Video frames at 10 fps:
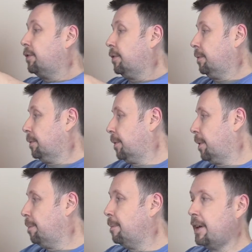
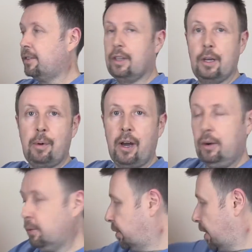of messing
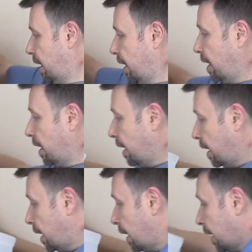about,
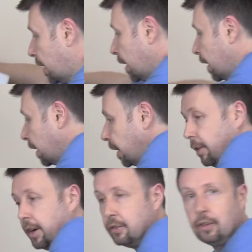I've
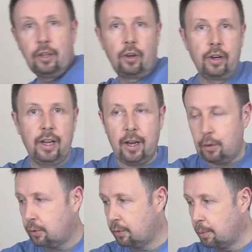actually got it
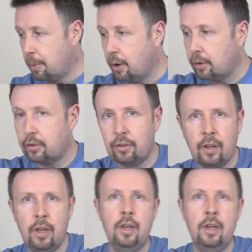out of the box.